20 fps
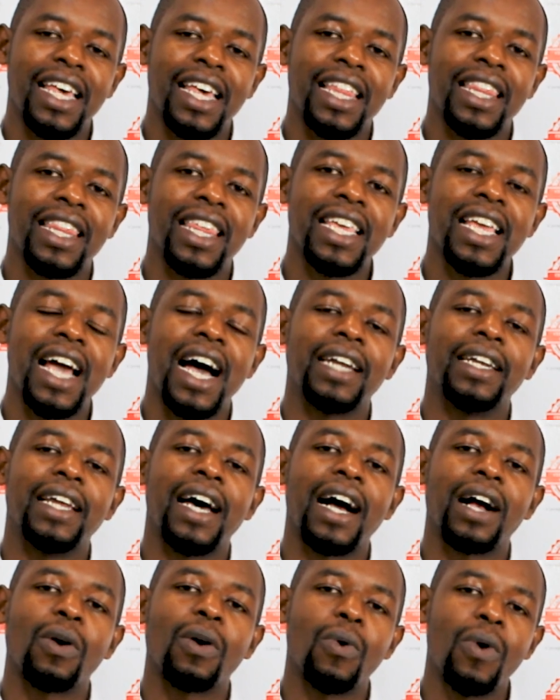they had
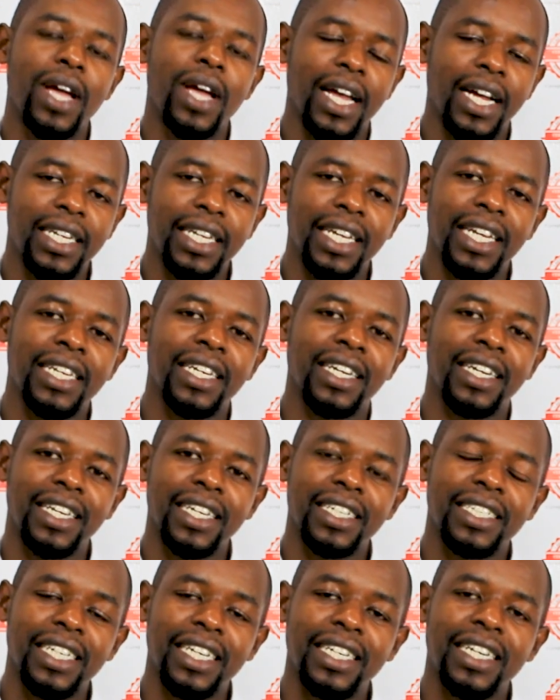acquired and
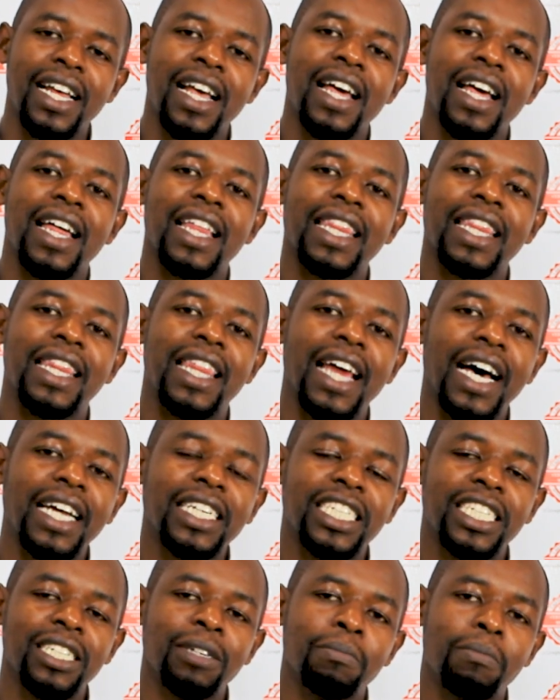created
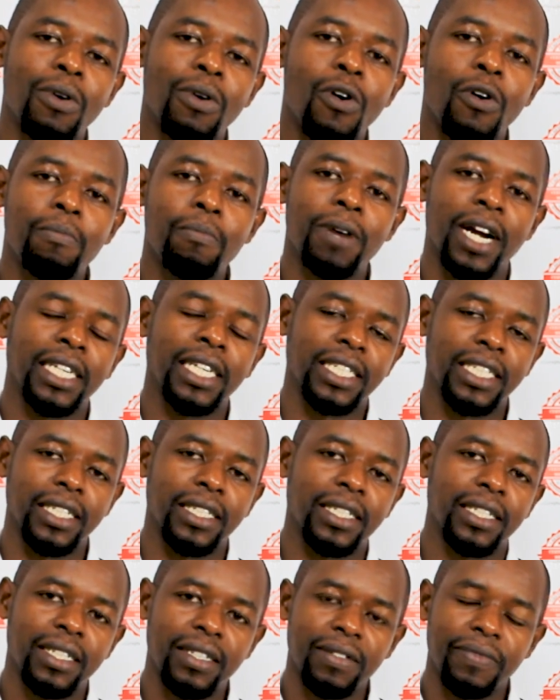30 more
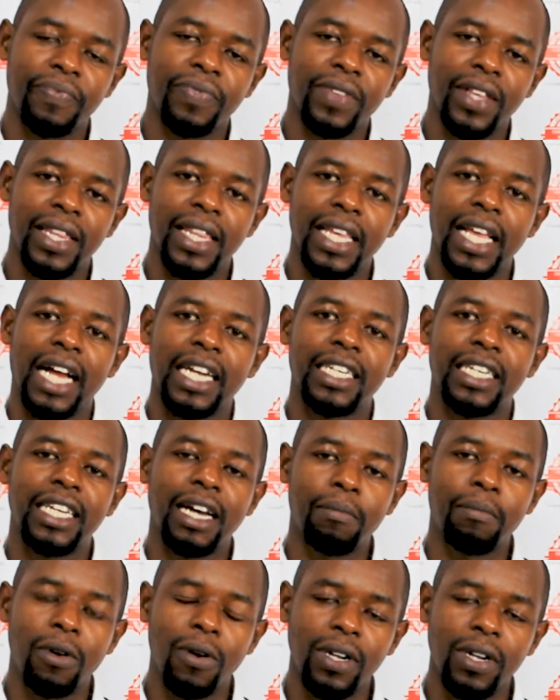branches. They had
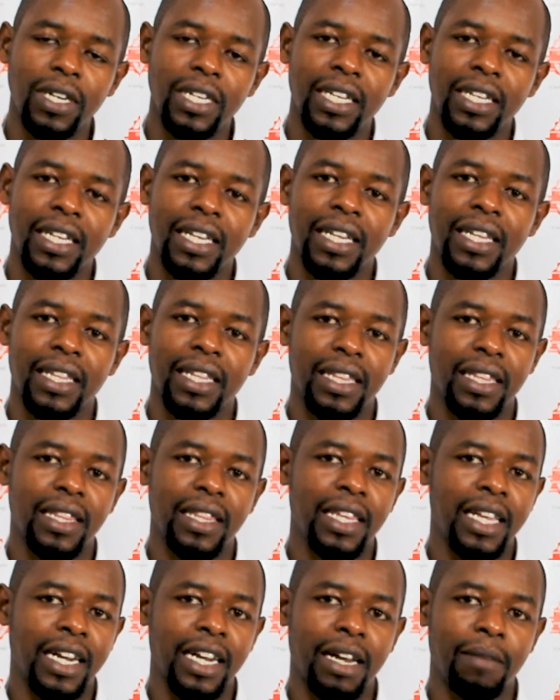doubled
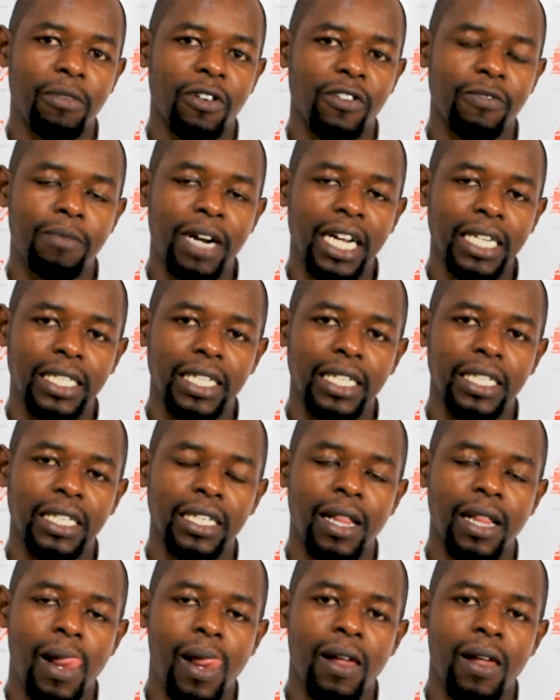their number of branches
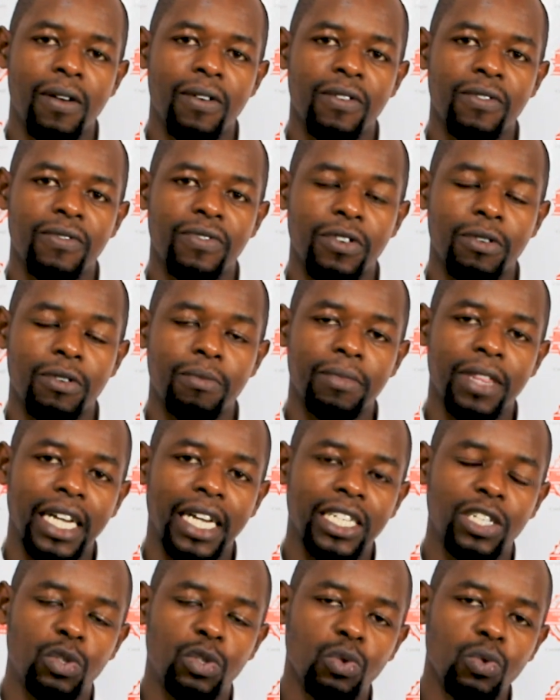from
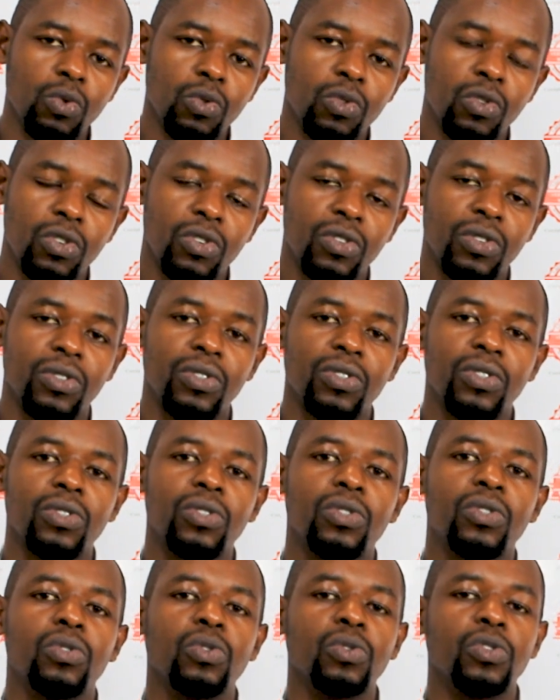32
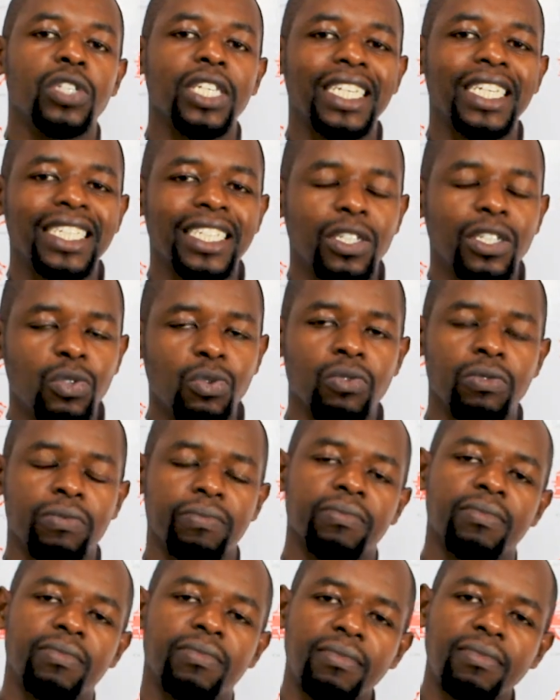to 62.
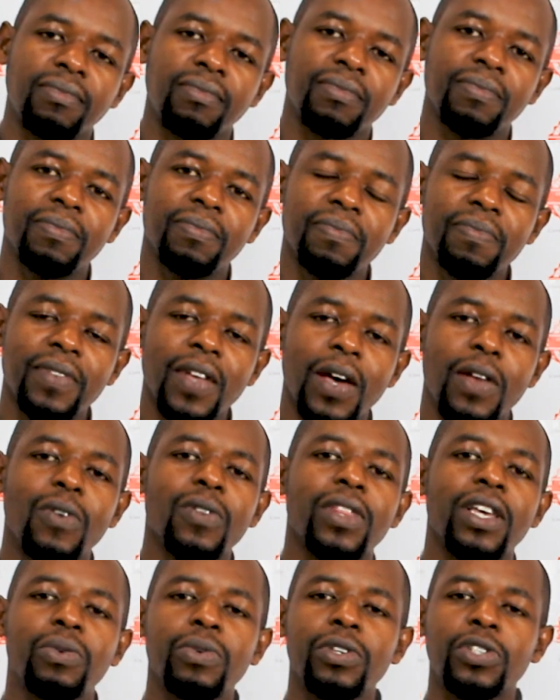Now
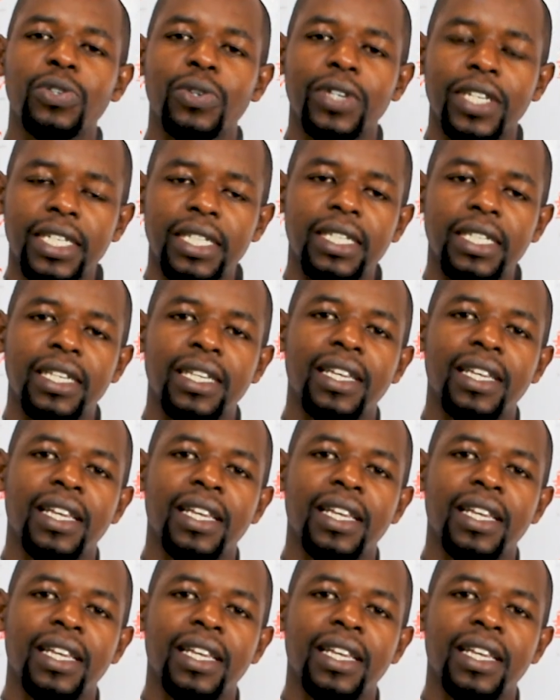the question is,